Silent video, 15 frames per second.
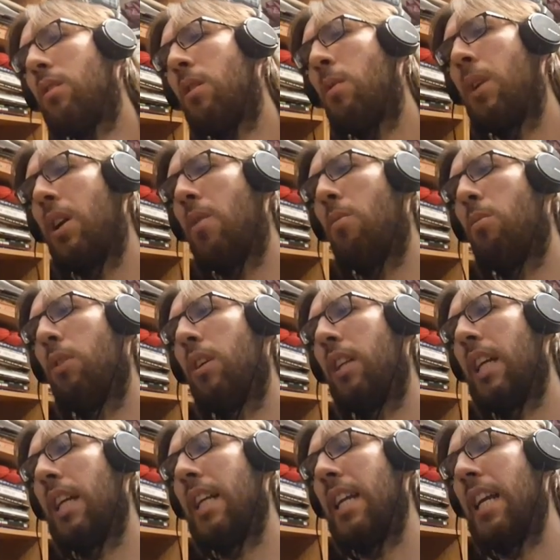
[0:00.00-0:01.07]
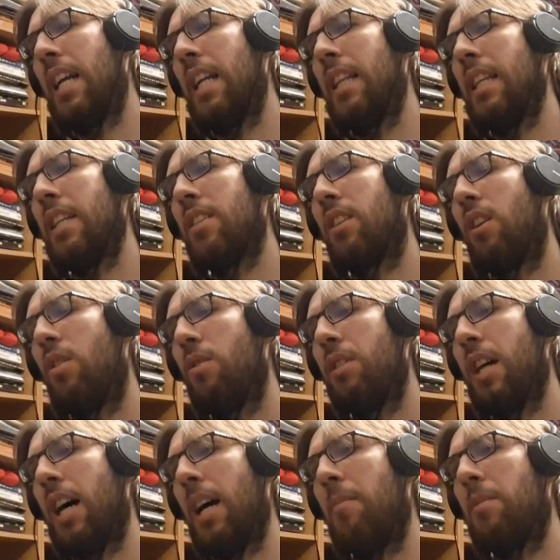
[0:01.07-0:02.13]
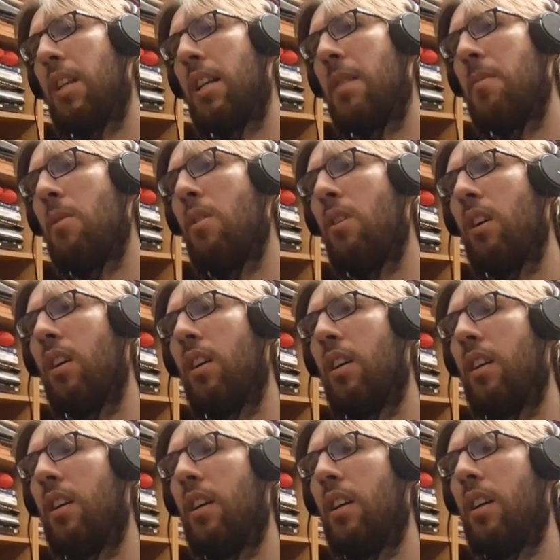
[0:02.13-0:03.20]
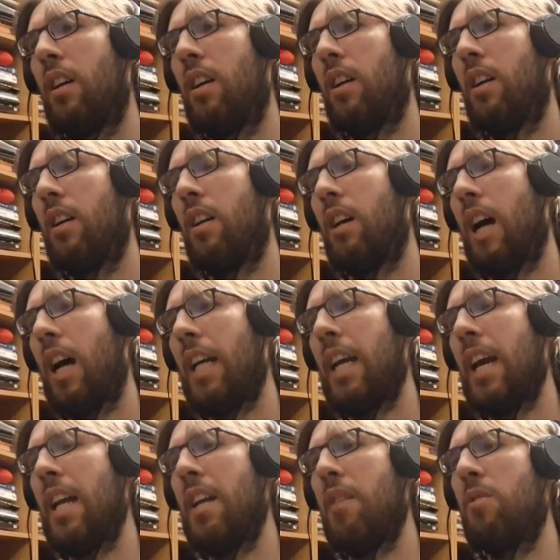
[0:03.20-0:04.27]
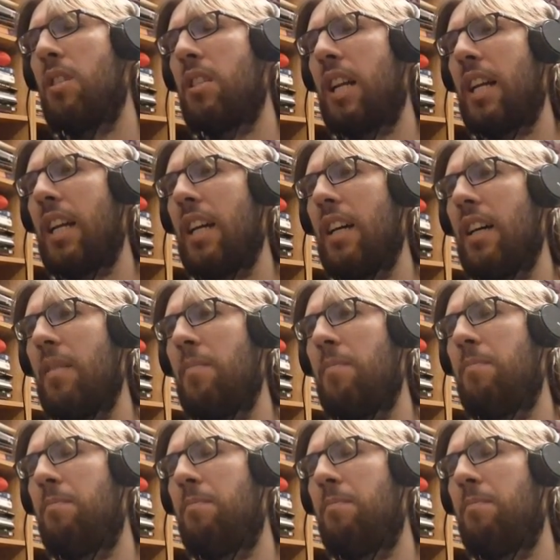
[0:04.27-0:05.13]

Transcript: we don't really need these load times anymore. I get it was like a